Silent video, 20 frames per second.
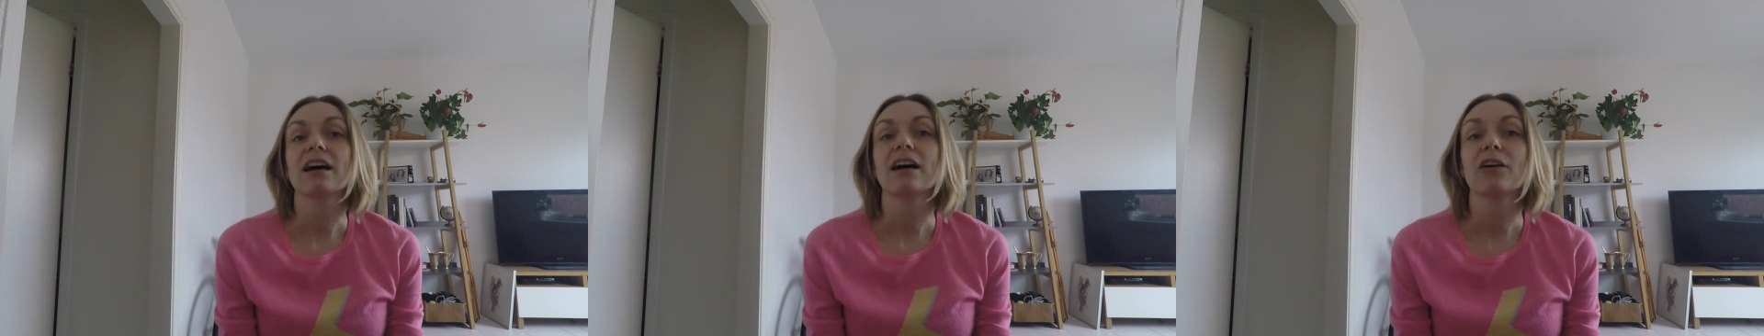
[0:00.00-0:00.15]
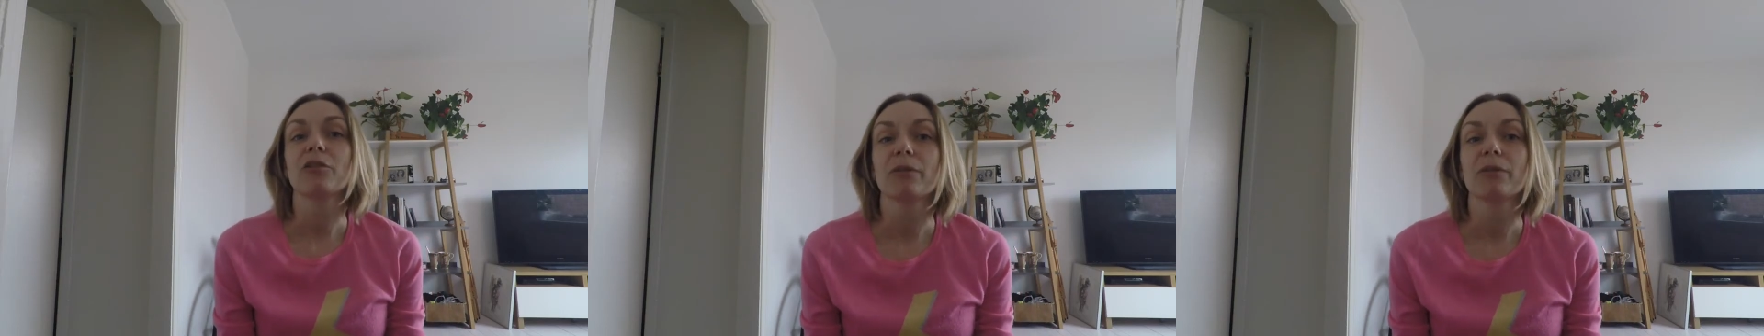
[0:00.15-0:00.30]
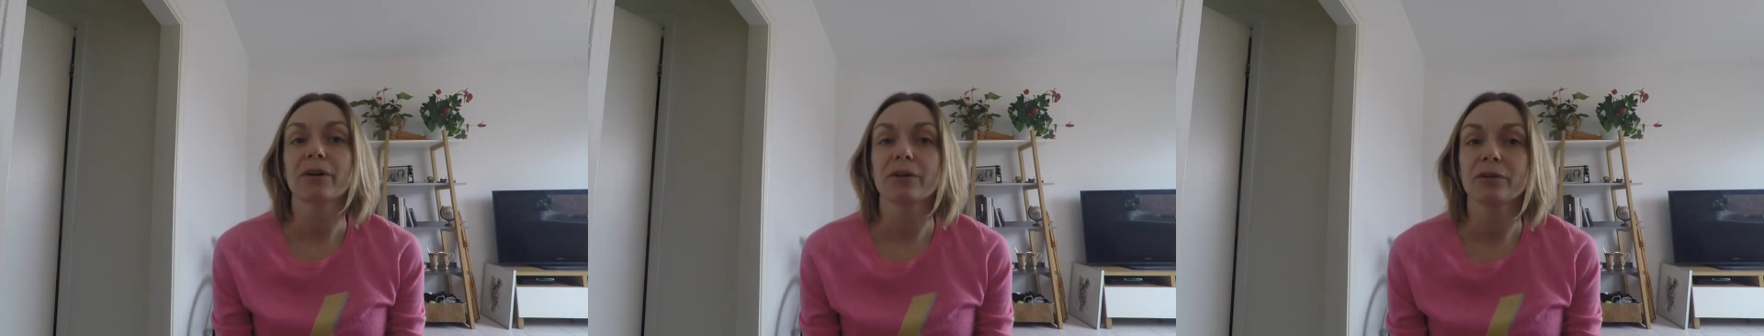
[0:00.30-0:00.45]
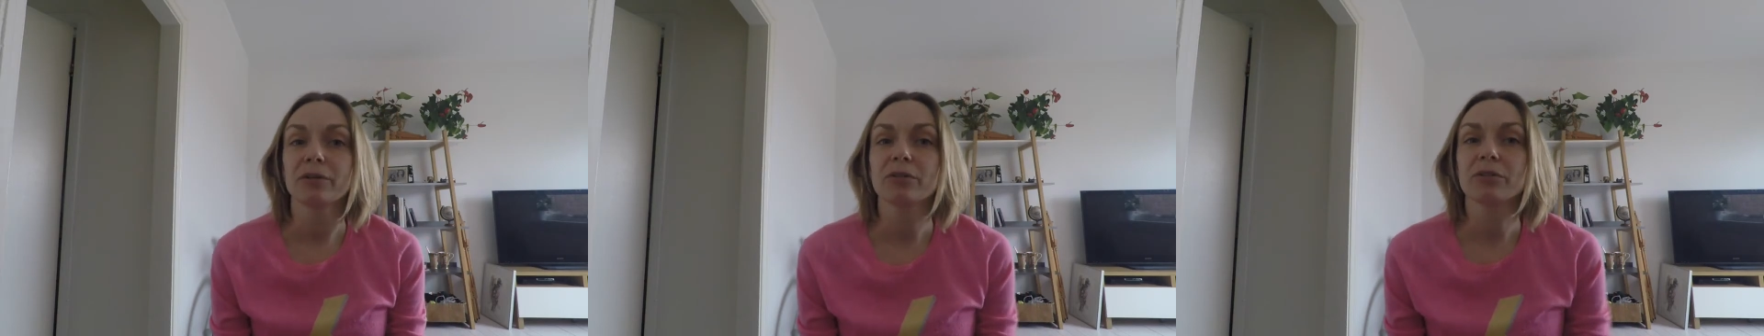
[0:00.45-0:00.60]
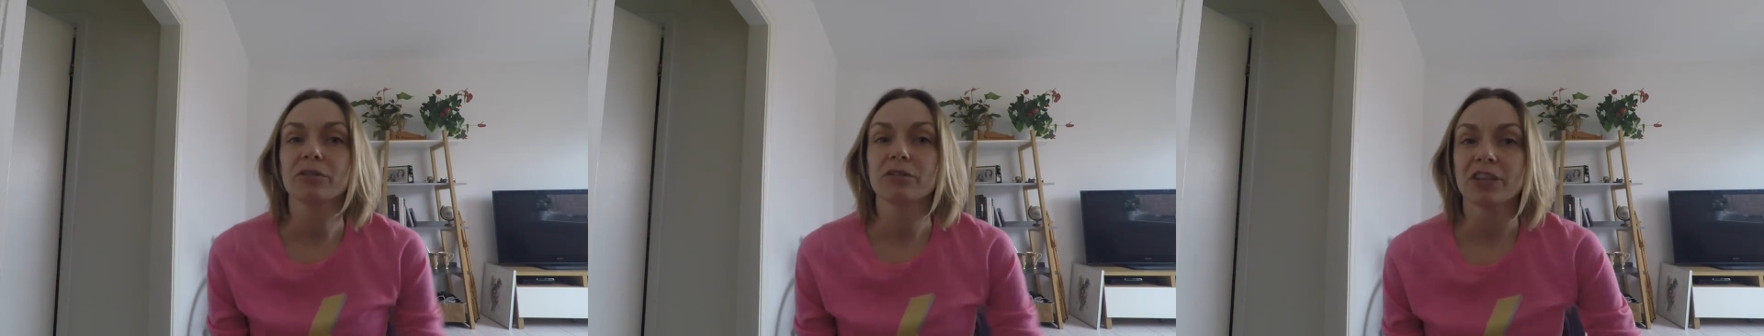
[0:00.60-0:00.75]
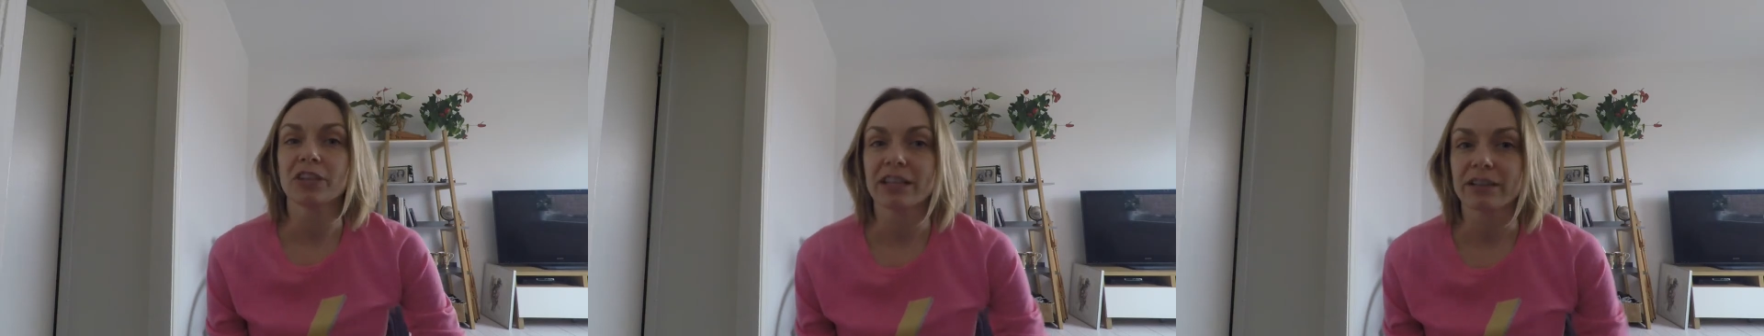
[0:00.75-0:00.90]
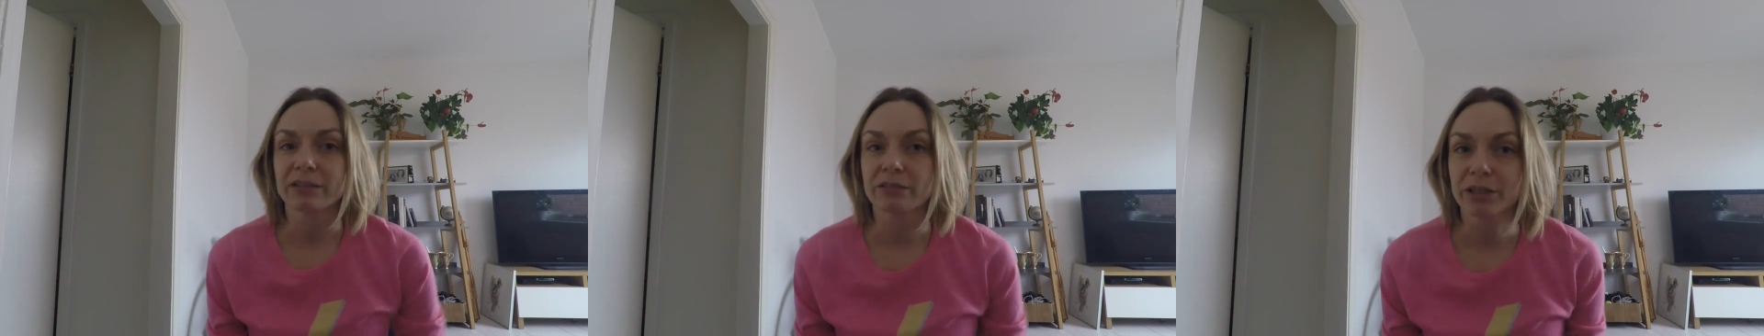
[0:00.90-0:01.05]
how are you going to
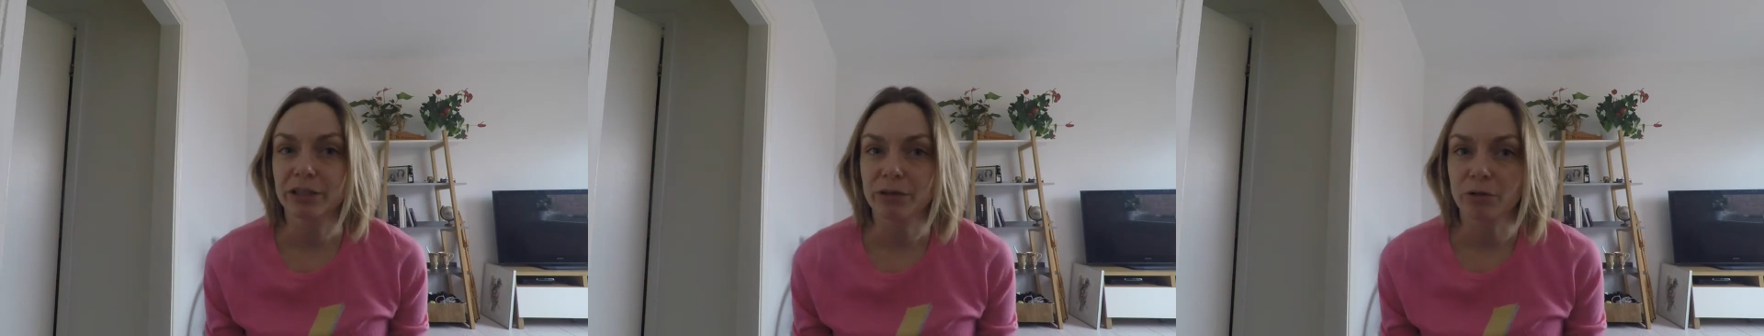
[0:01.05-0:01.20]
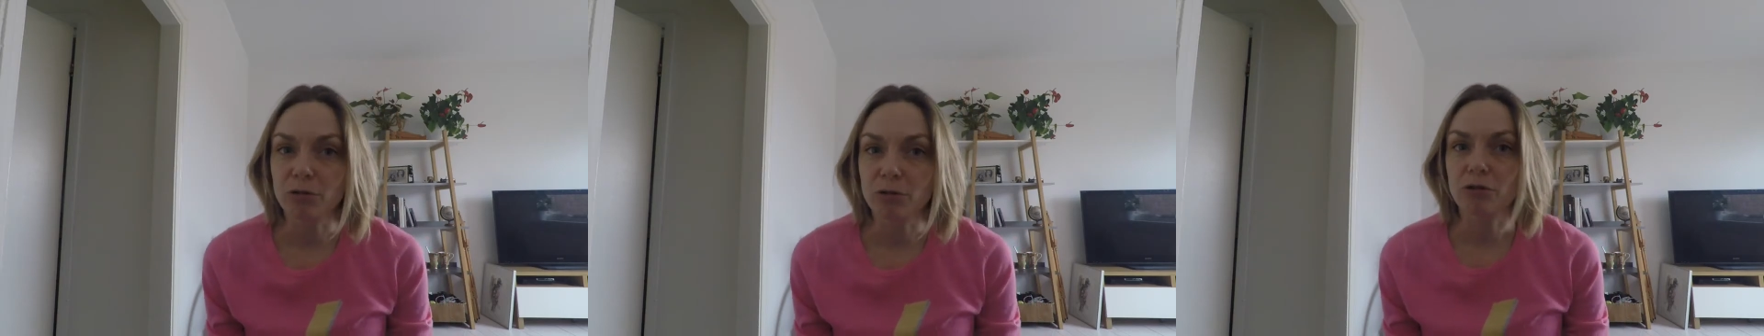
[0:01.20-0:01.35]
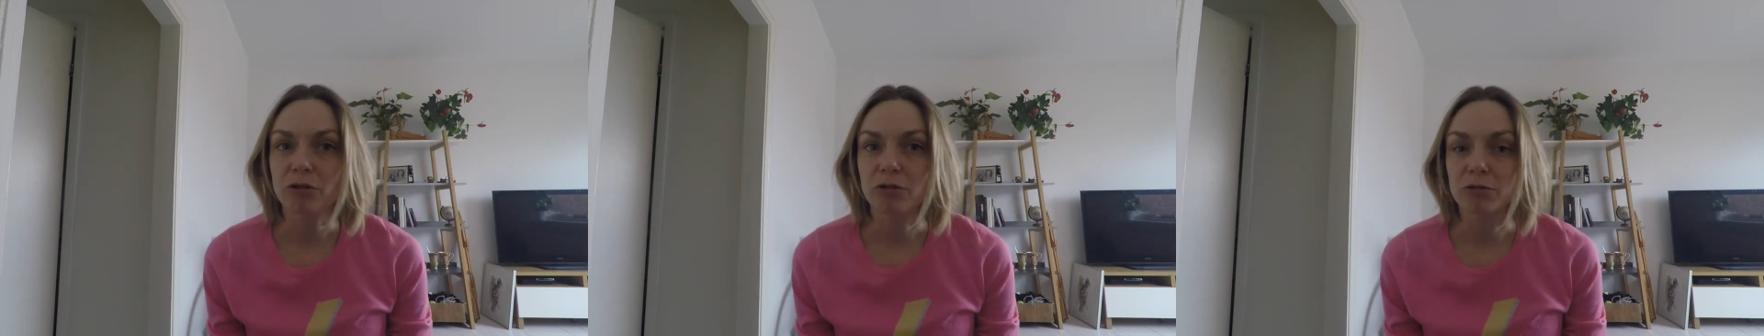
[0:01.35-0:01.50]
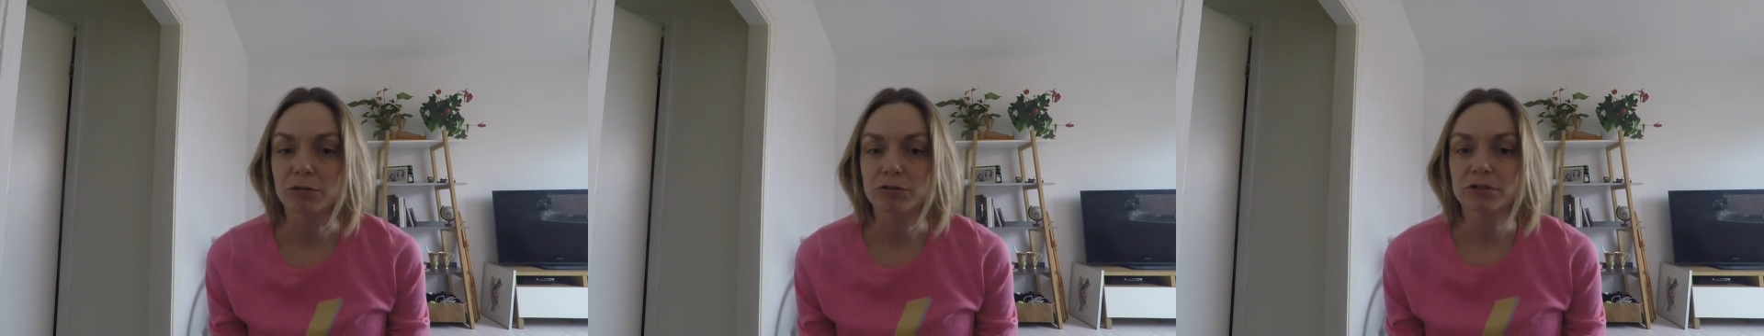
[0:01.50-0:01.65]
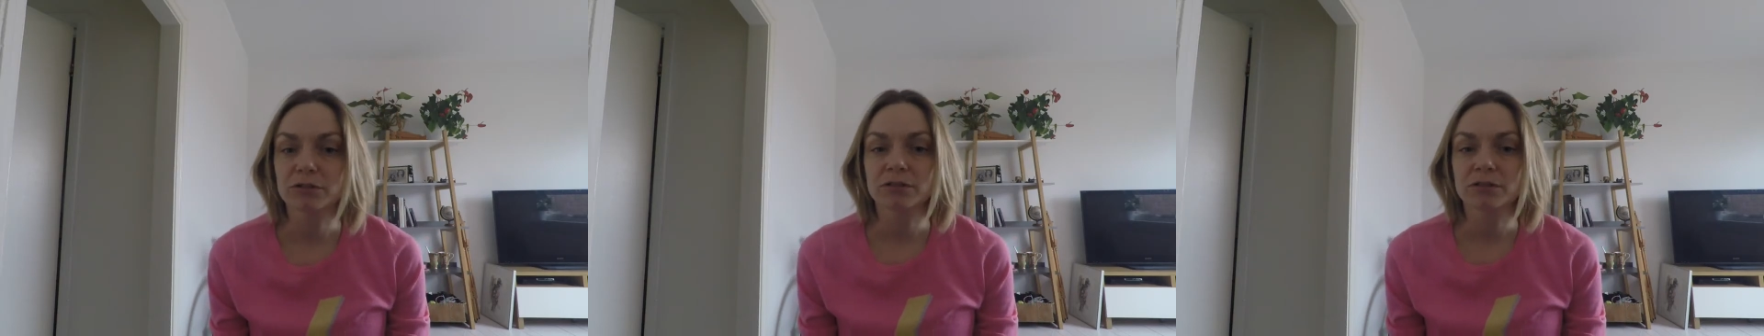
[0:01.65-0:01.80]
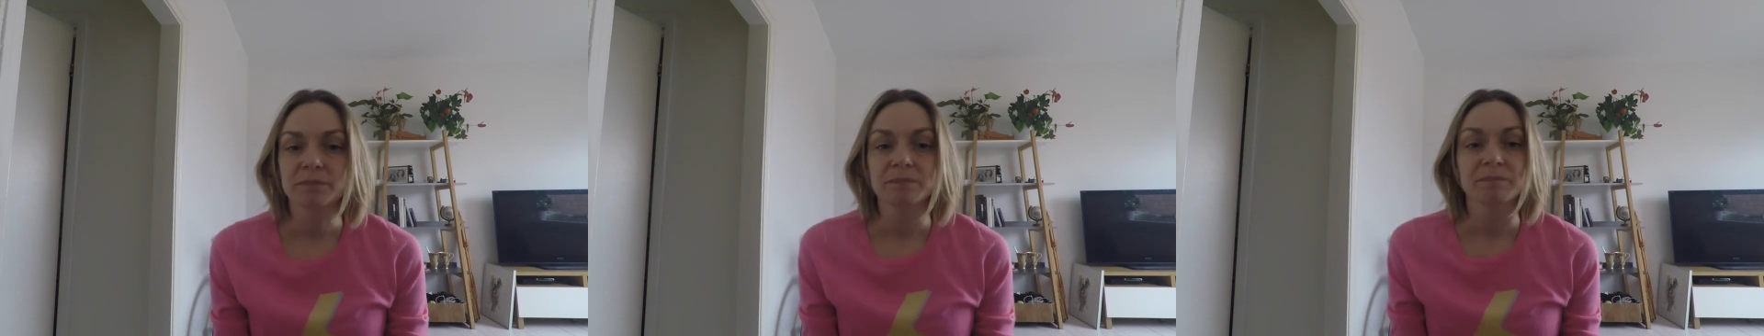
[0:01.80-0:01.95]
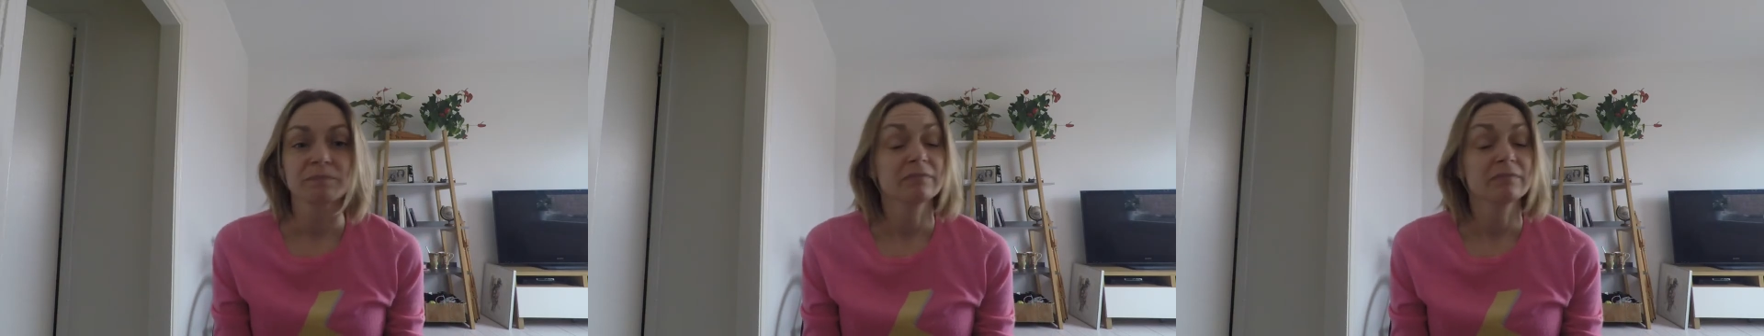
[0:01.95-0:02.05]
carry your coat.